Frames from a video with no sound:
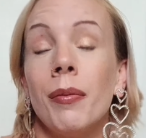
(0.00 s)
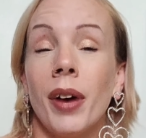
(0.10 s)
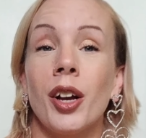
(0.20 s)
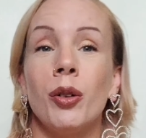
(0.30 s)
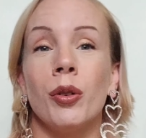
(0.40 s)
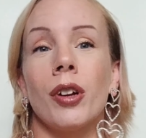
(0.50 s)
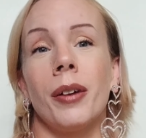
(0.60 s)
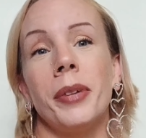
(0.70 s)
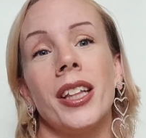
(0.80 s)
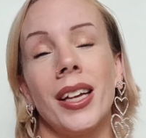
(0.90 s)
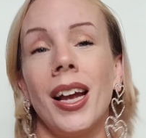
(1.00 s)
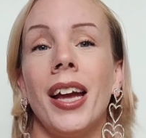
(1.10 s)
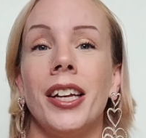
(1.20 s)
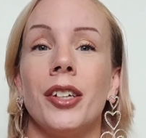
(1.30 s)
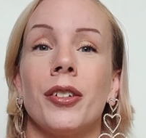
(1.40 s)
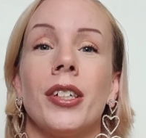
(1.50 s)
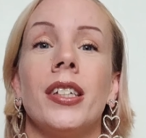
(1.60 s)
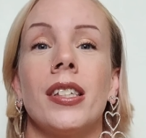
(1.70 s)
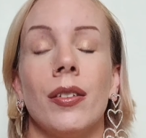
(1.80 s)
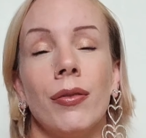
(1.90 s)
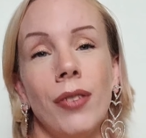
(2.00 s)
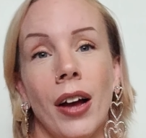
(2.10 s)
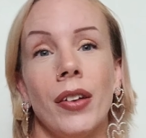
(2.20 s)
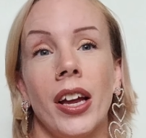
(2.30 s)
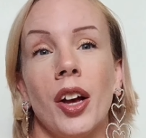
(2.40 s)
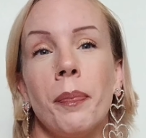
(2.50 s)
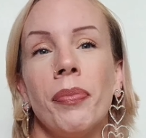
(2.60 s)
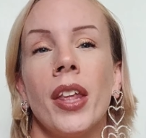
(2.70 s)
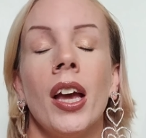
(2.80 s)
By cooler, I mean like 80 degrees at 5 a.m.